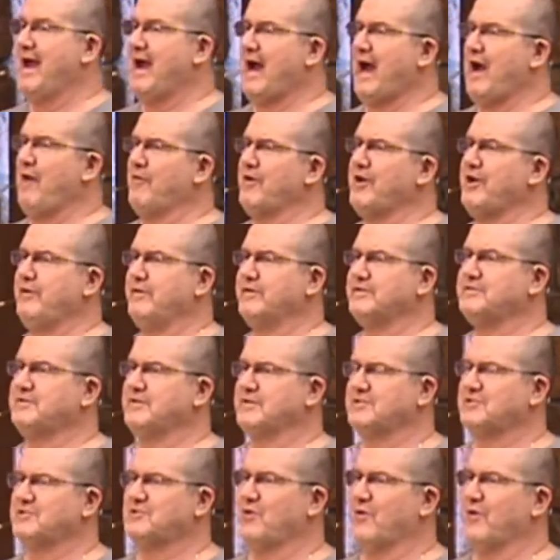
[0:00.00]
I want to use
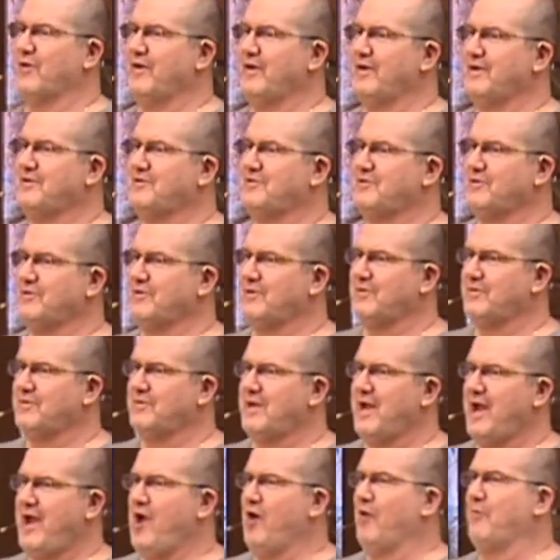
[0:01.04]
this story to
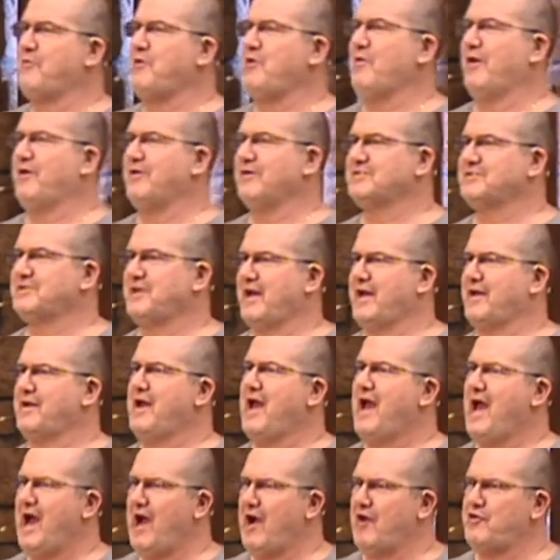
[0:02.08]
help you understand
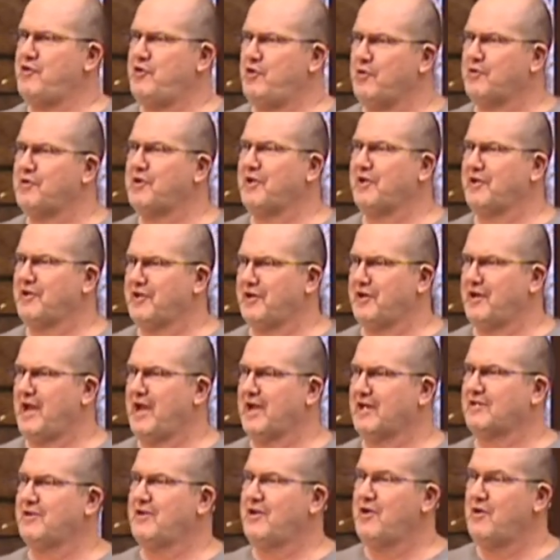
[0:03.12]
how you can
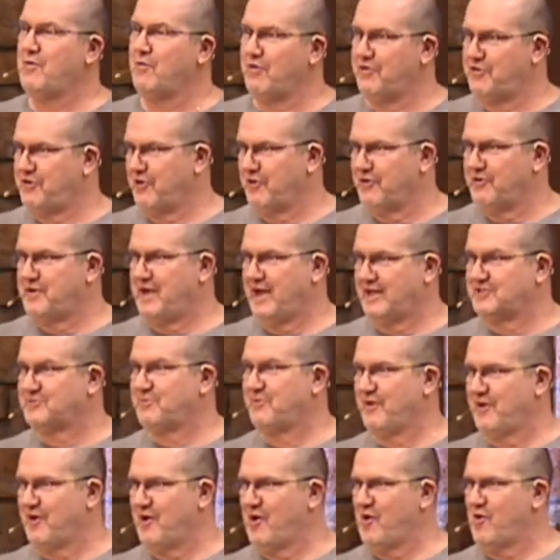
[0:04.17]
connect with your
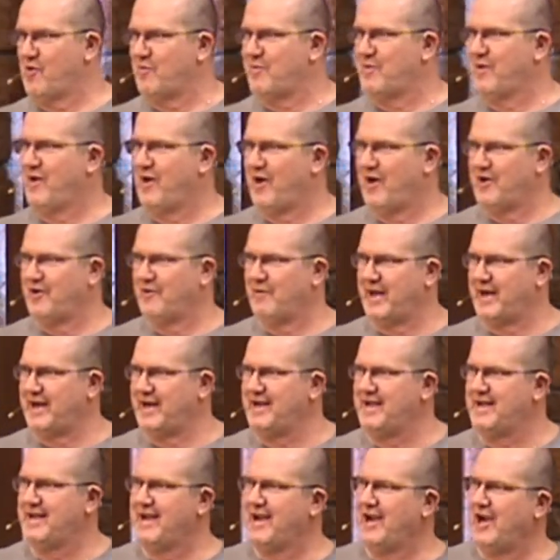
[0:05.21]
desperate hope. Are you
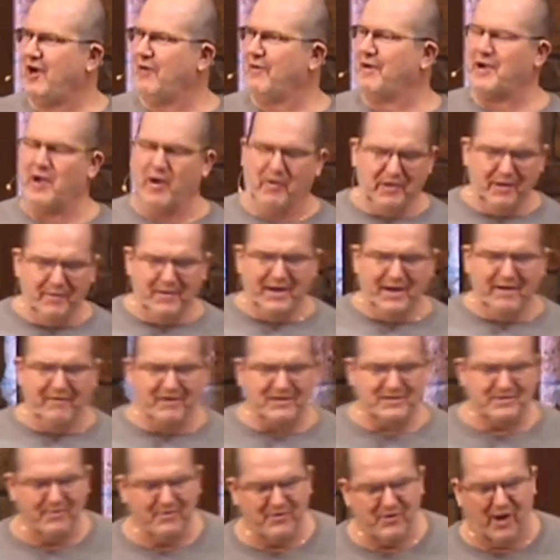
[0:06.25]
ready? Here we go. Let me give you
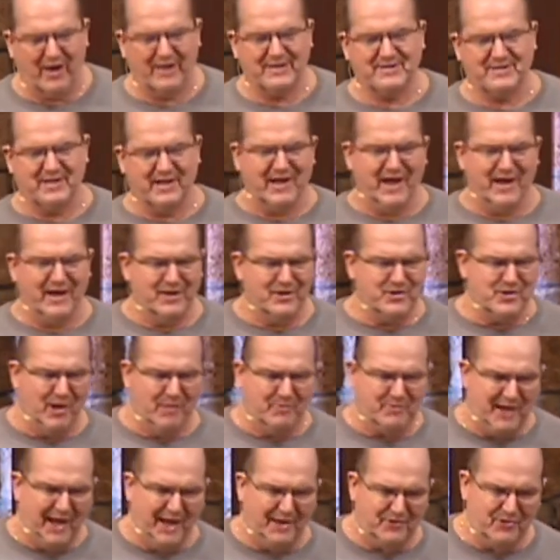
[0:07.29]
some thoughts that kind of
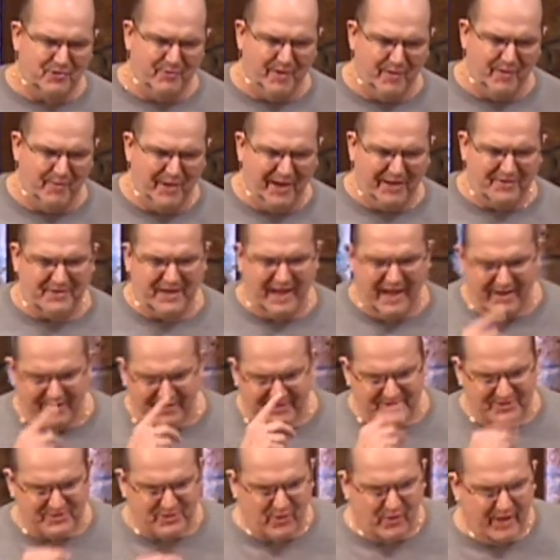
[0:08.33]
jumped out to me about the, out of
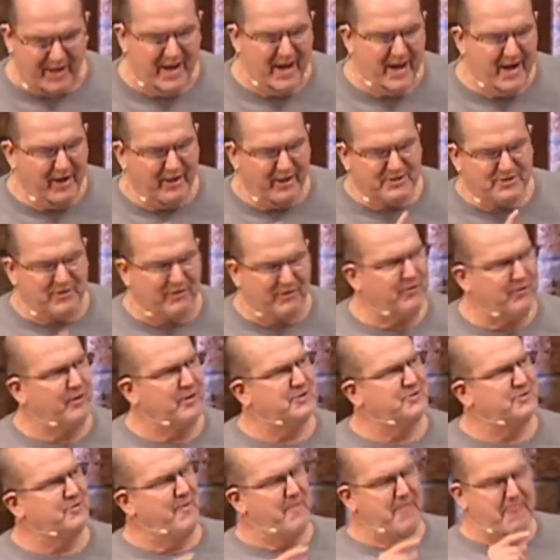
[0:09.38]
the story. Here's the
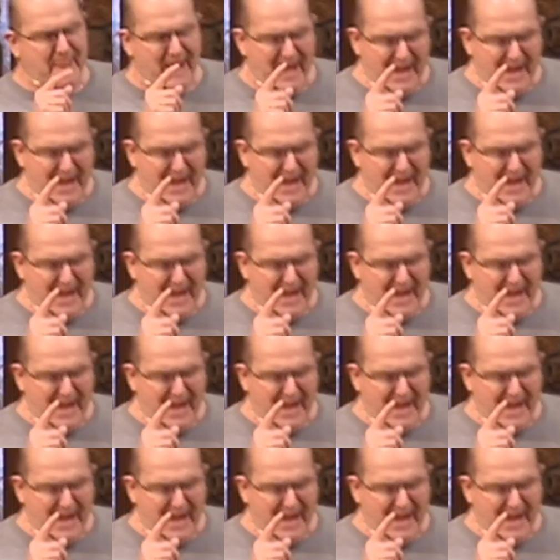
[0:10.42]
first one.